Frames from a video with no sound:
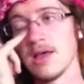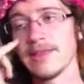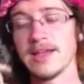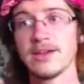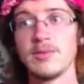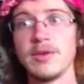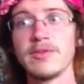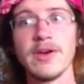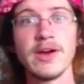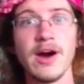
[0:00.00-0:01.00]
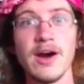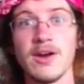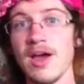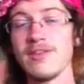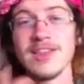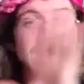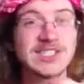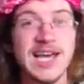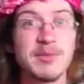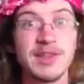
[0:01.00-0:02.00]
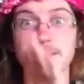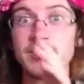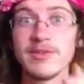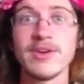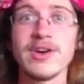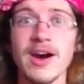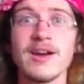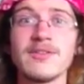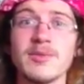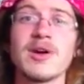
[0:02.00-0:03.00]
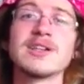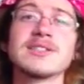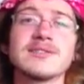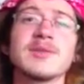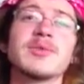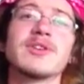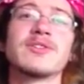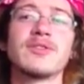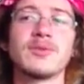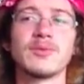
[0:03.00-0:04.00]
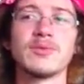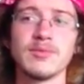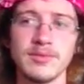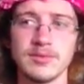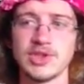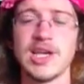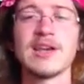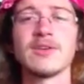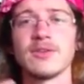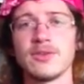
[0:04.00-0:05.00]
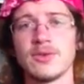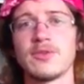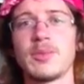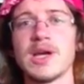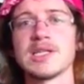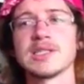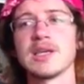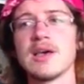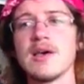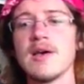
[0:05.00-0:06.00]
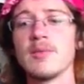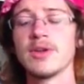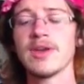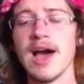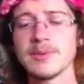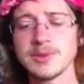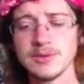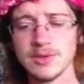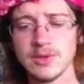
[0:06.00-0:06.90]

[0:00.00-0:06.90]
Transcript: That can be very hard. Everything that just happened, that can be very hard for Mars and Libra to channel to express. But it's absolutely